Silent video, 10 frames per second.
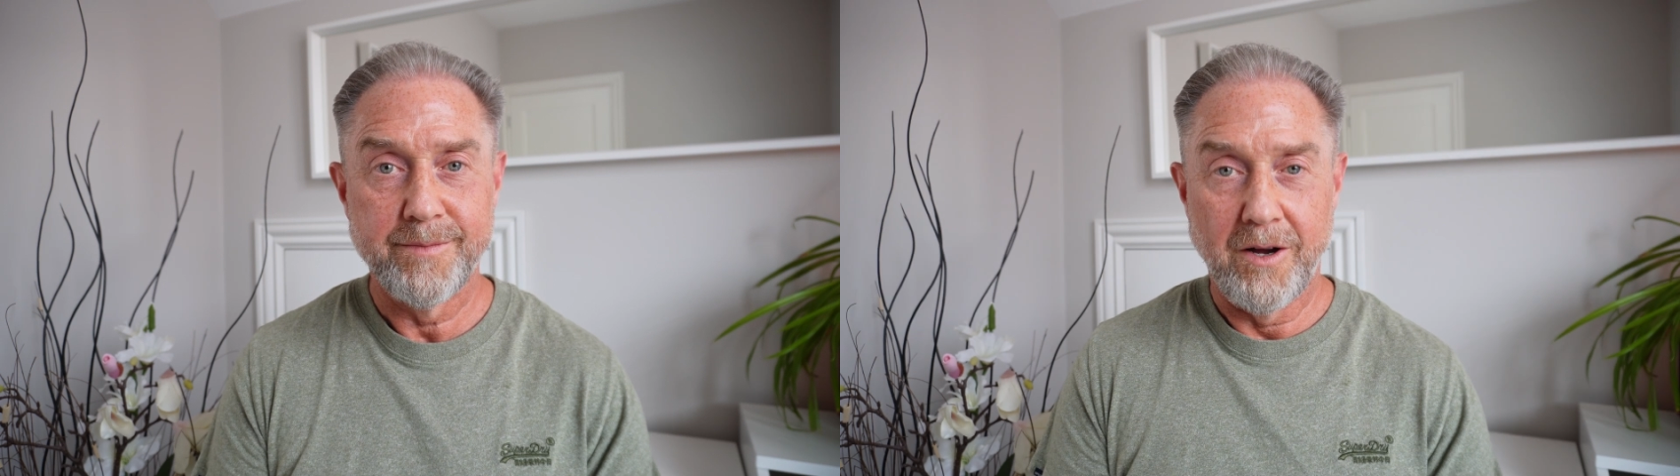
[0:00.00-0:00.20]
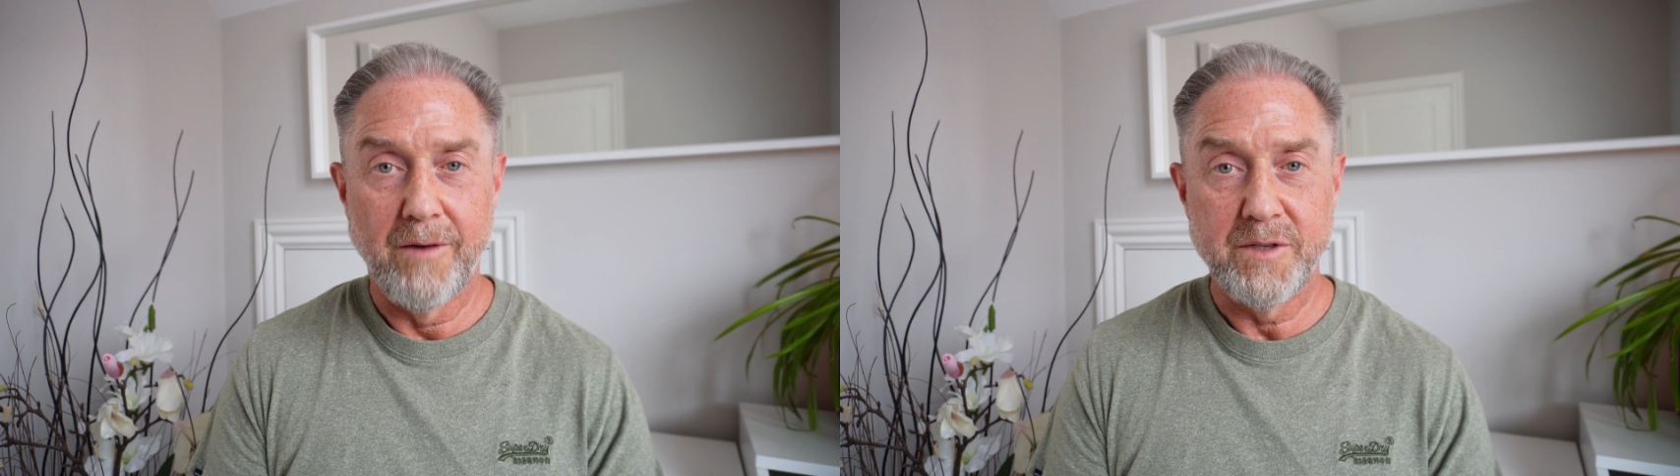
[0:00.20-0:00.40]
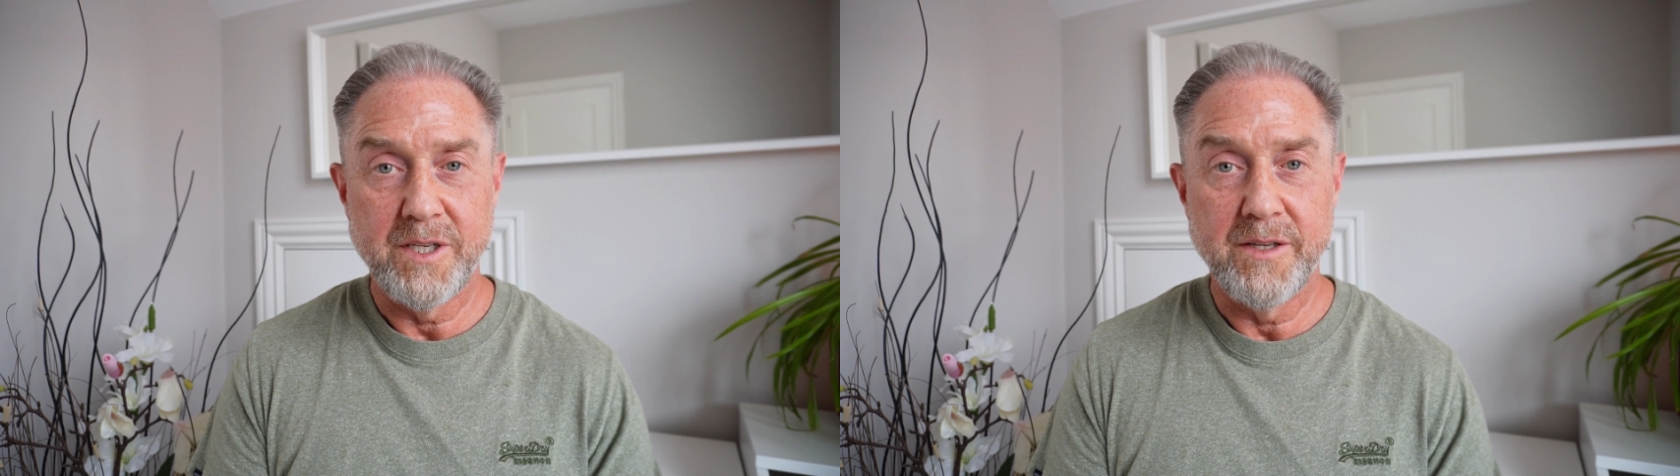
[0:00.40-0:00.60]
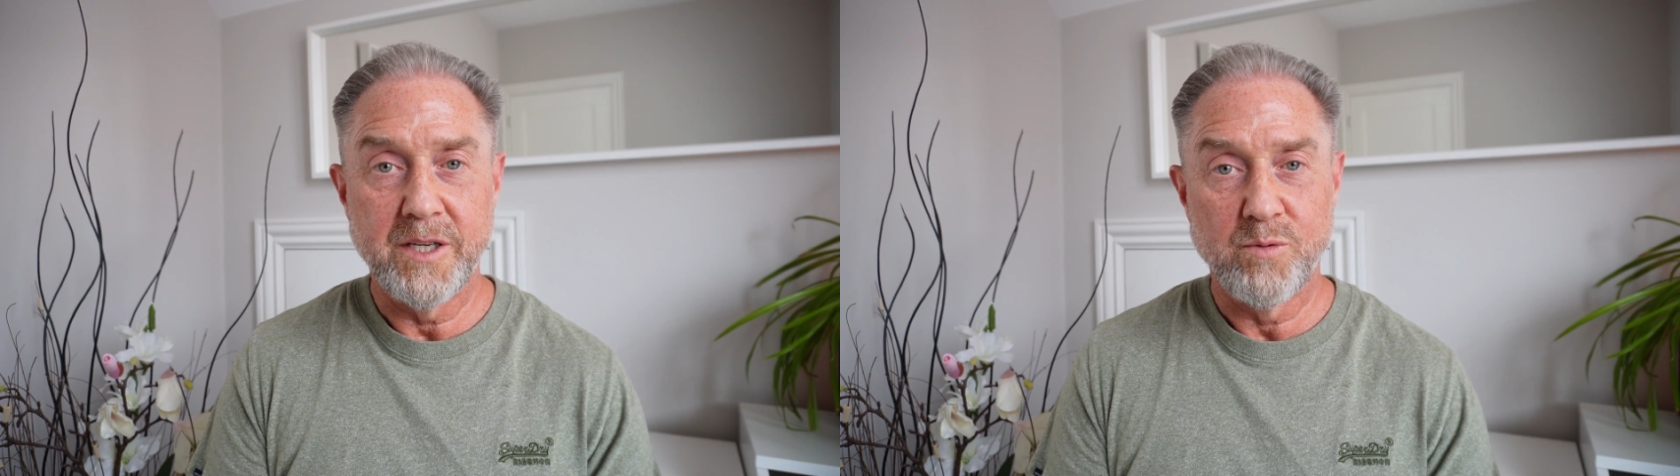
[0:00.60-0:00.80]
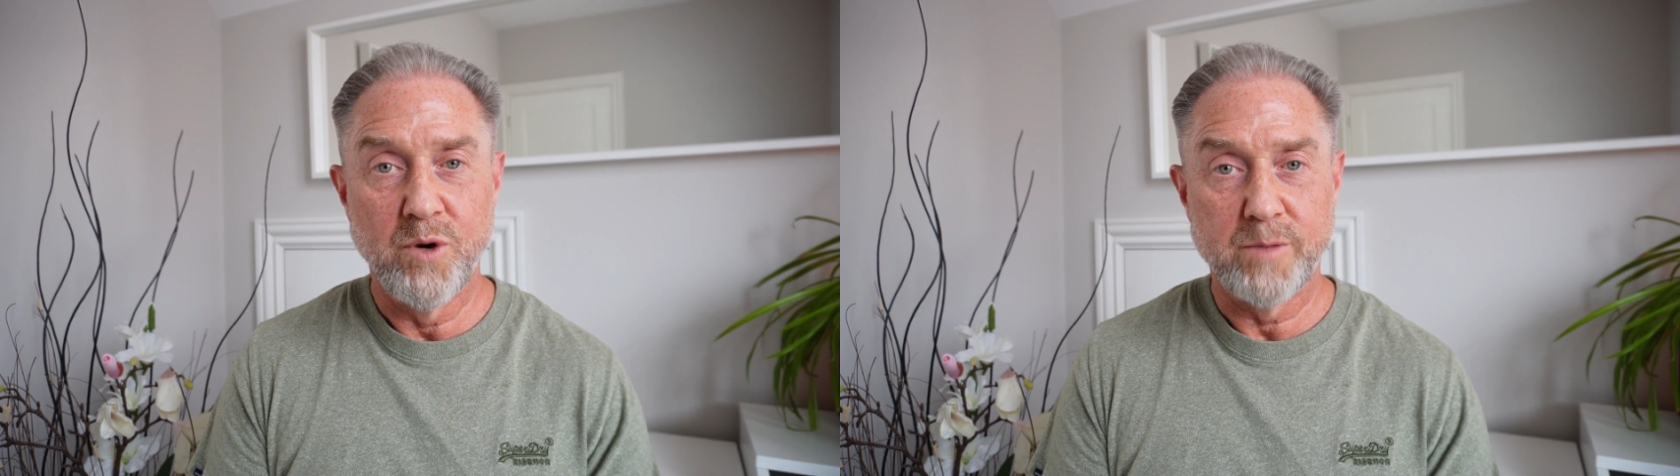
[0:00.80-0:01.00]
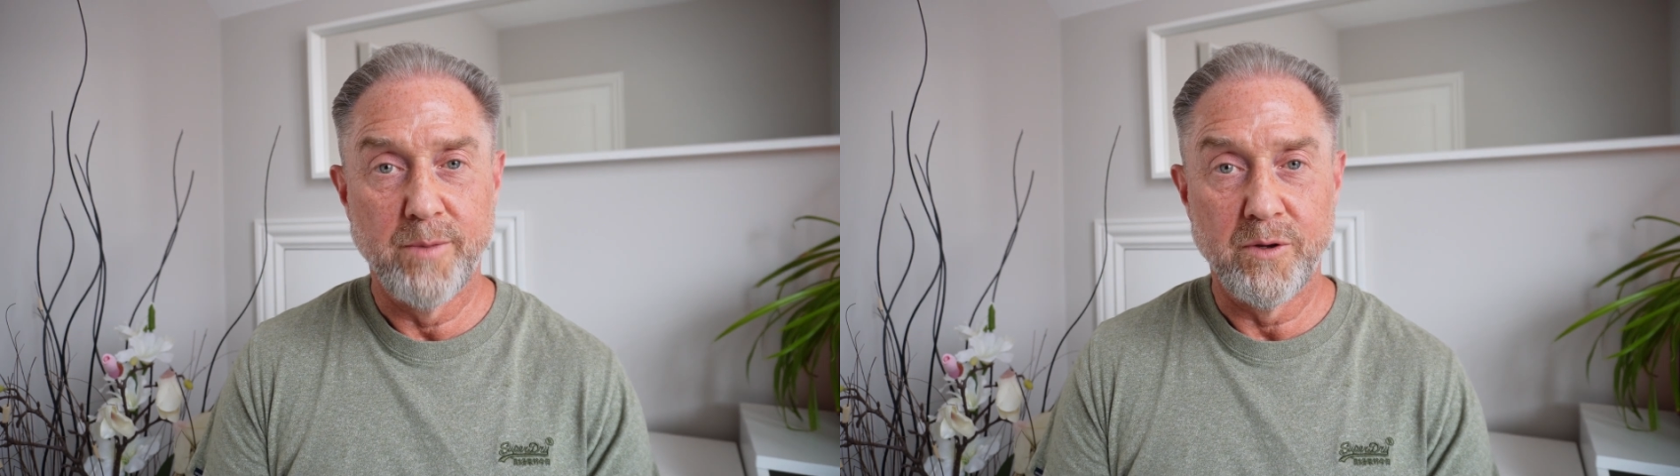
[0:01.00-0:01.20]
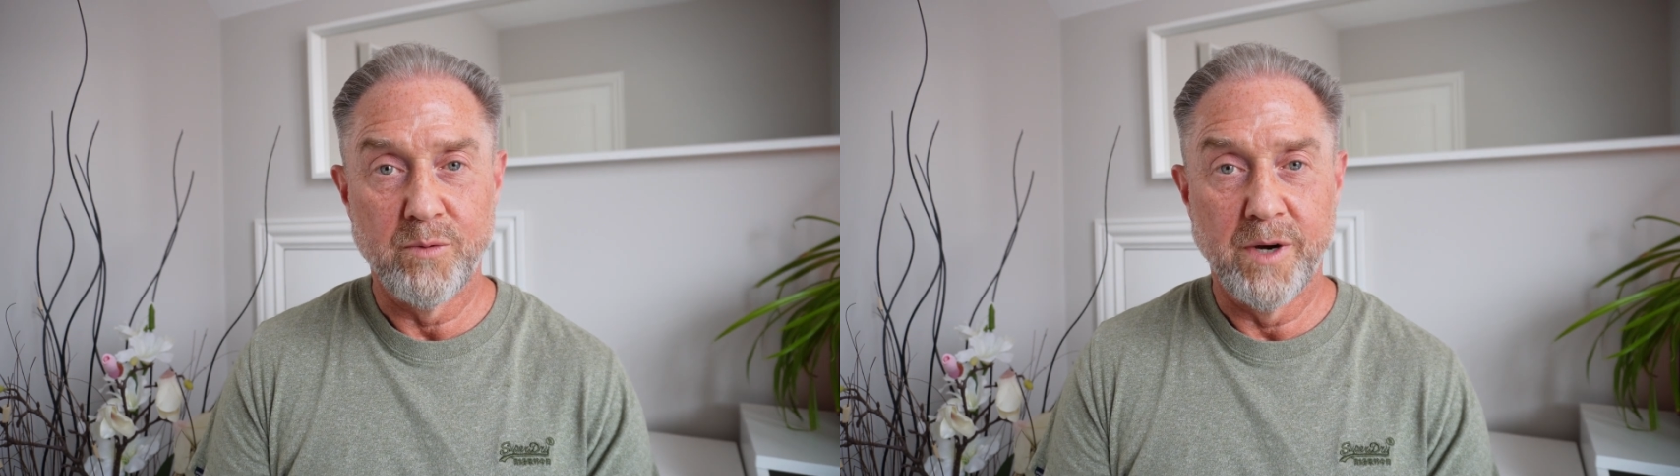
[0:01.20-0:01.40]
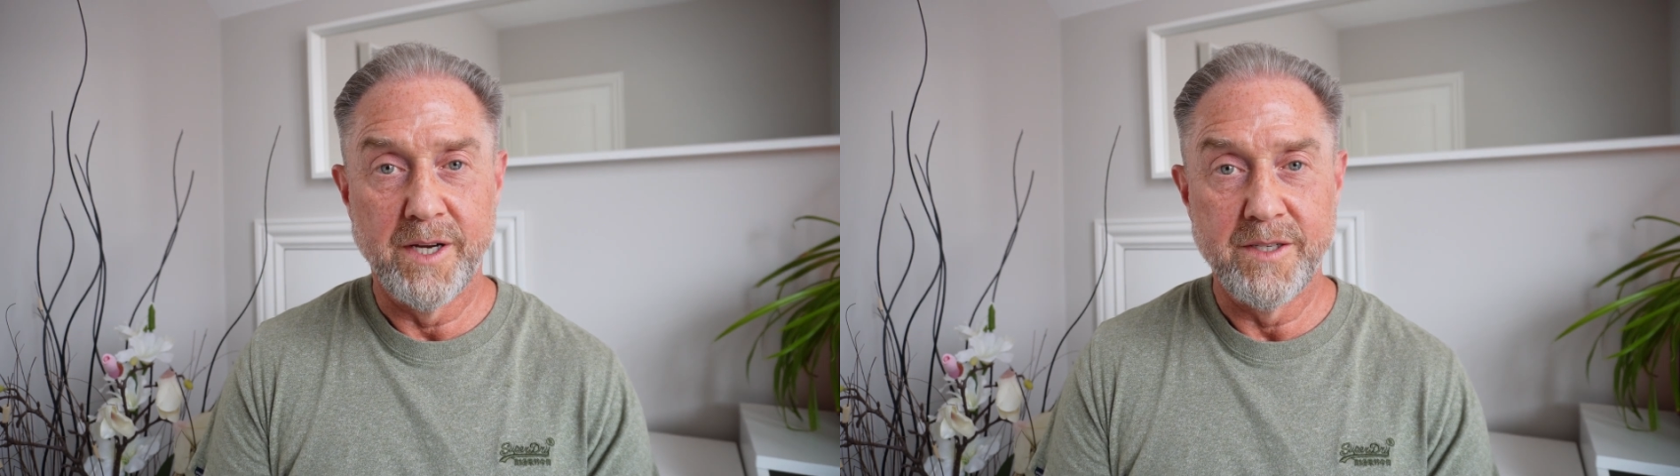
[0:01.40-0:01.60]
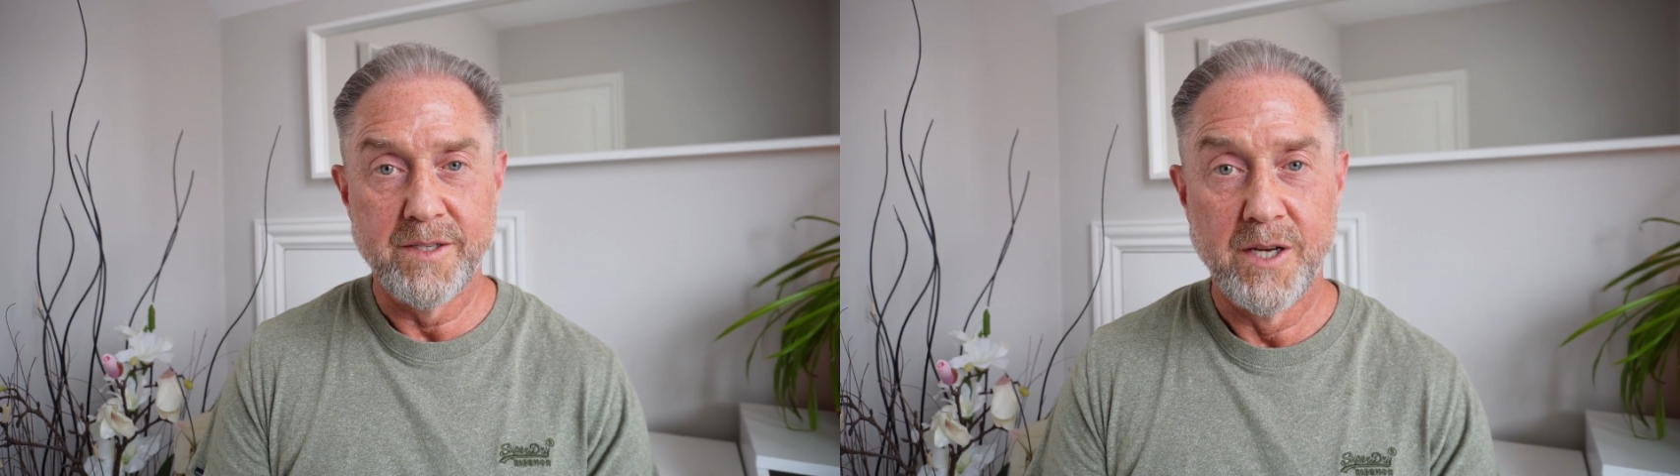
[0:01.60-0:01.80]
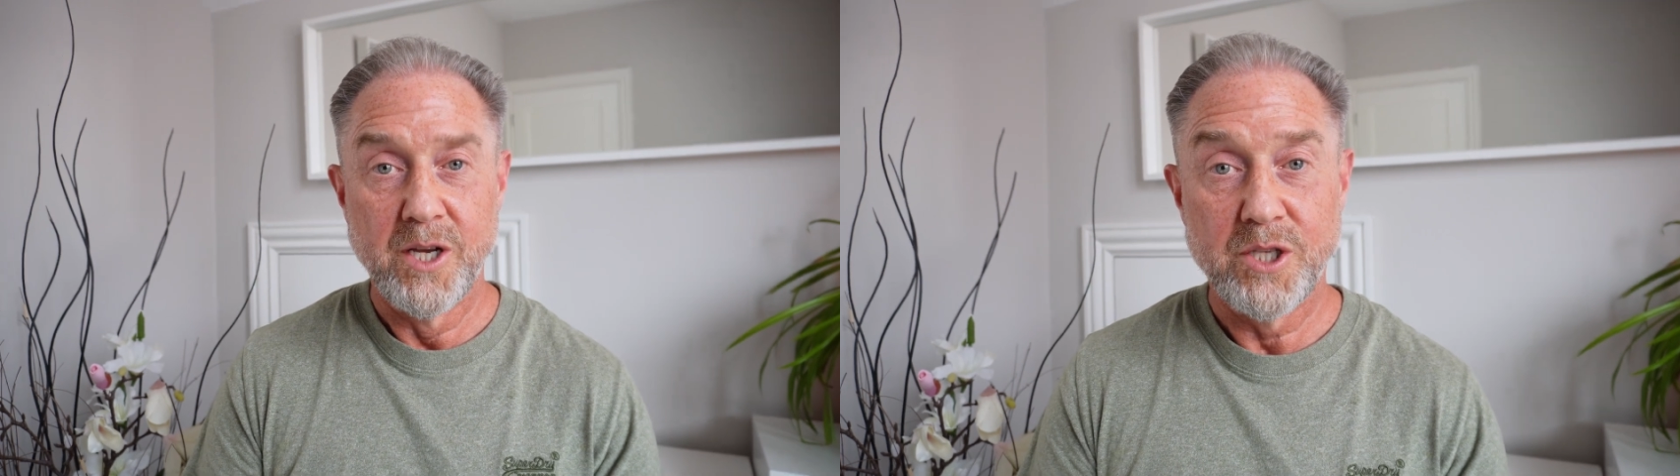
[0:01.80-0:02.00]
Obviously this works both ways,